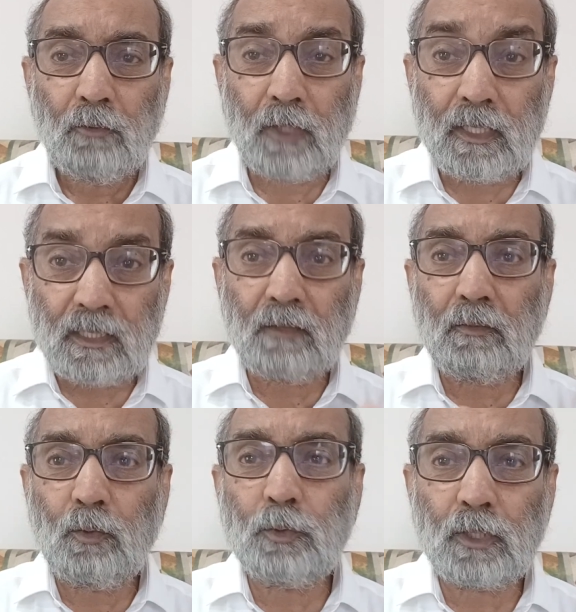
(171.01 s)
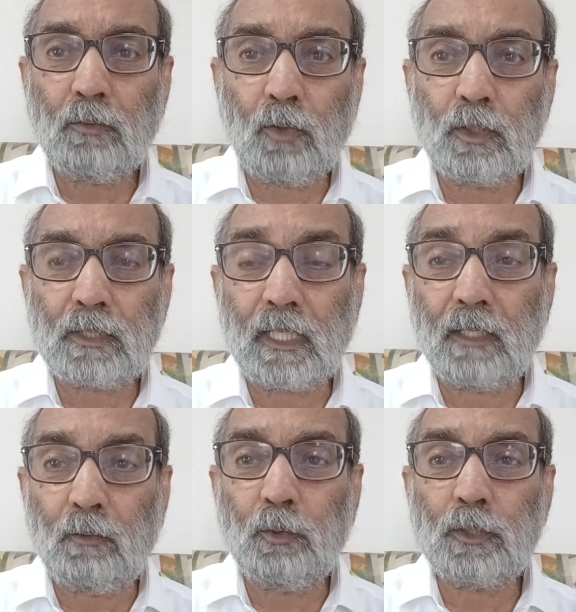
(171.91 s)
French Revolution was a
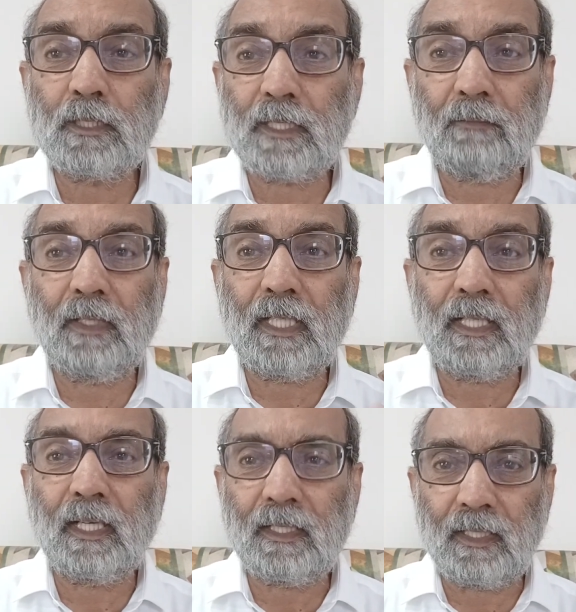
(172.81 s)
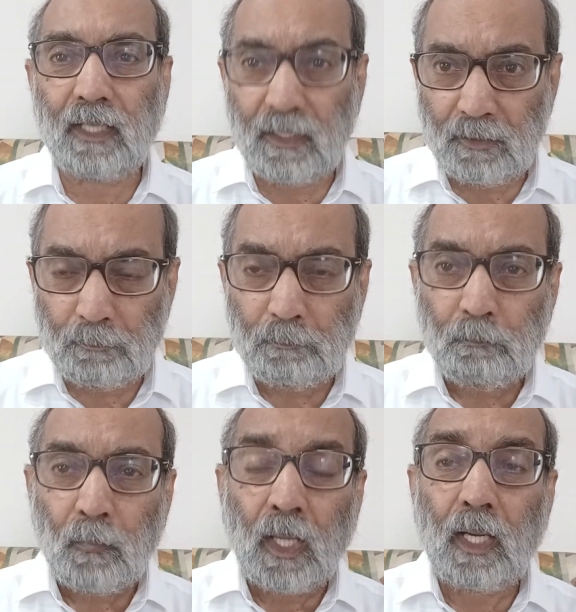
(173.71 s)
revolution 1789
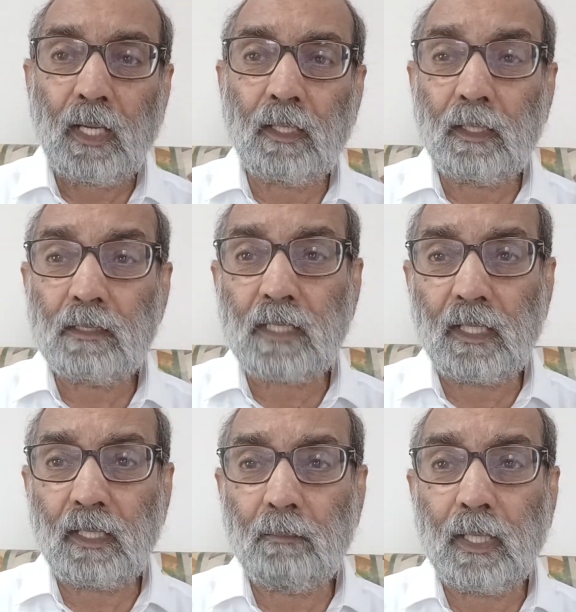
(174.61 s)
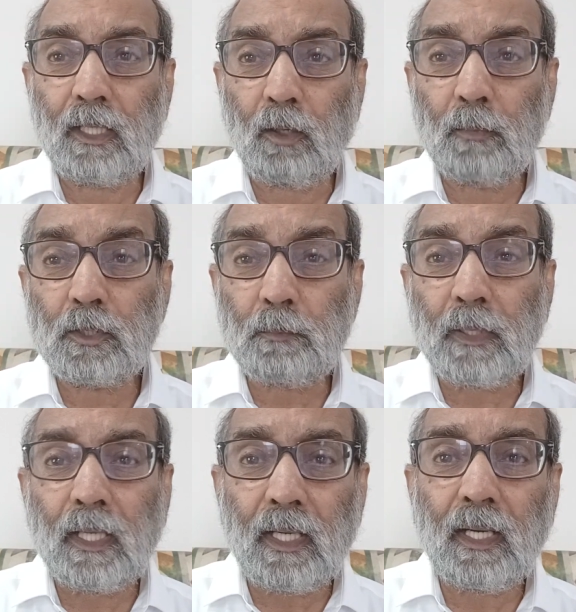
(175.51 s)
and started by
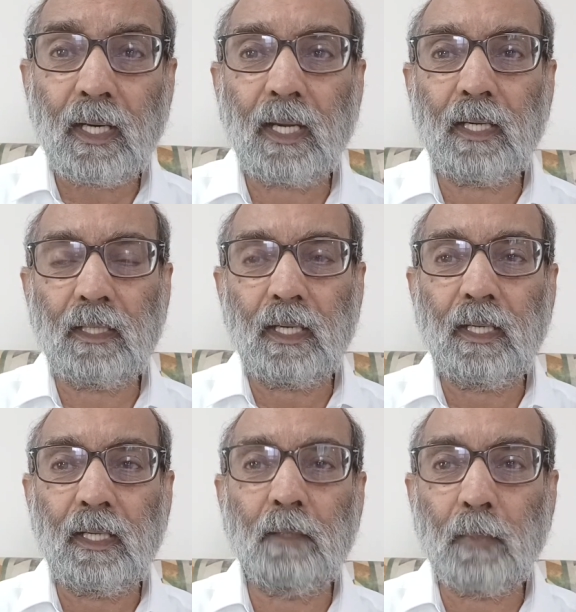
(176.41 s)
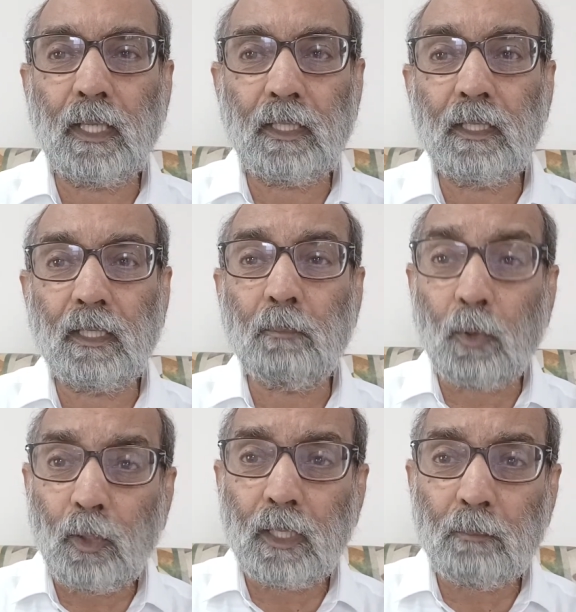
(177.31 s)
Robespierre and ended by
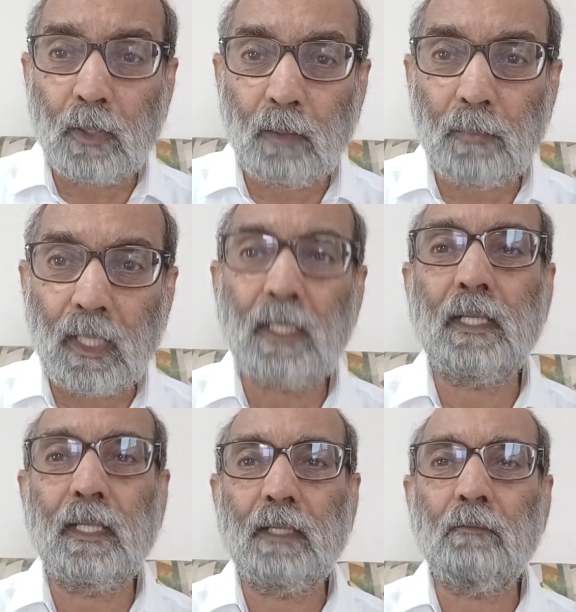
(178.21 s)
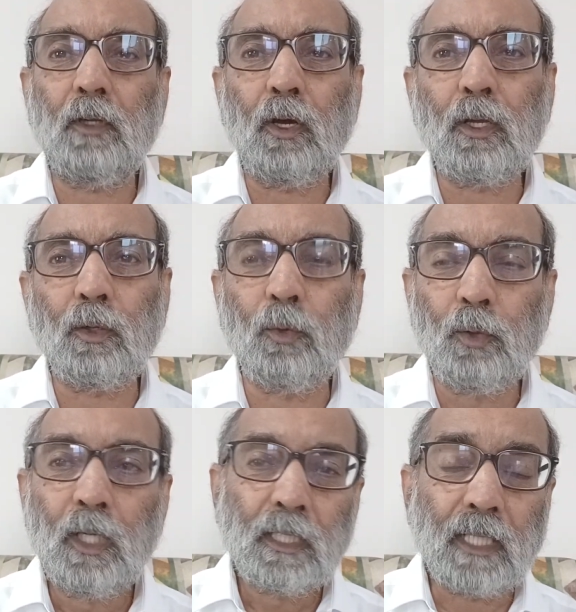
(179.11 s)
Napoleon Bonaparte. And we all
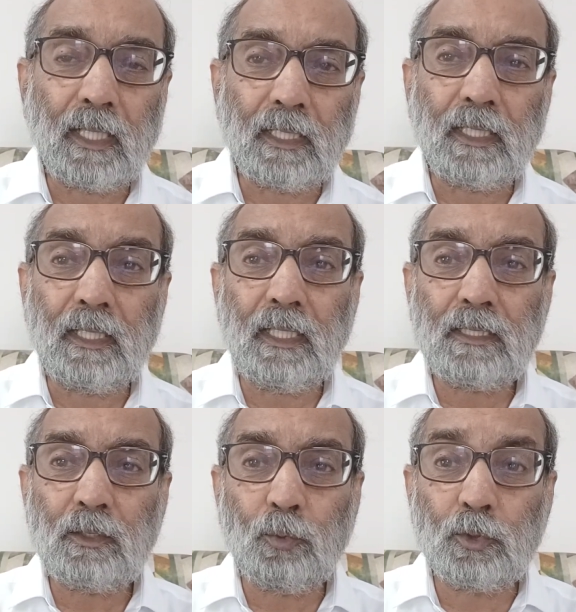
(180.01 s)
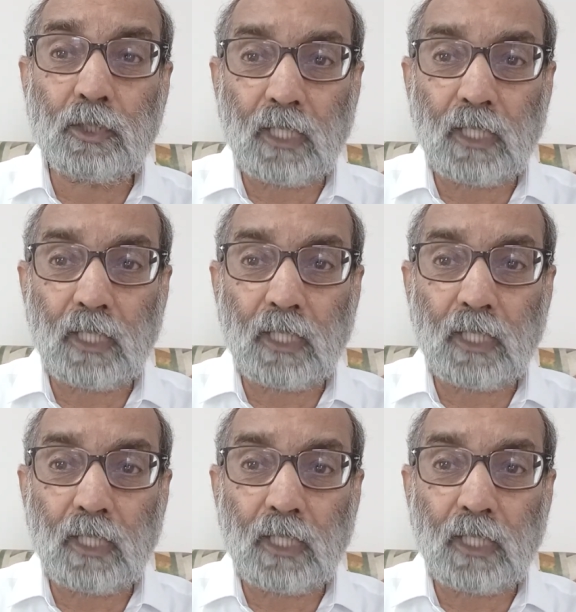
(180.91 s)
know that these two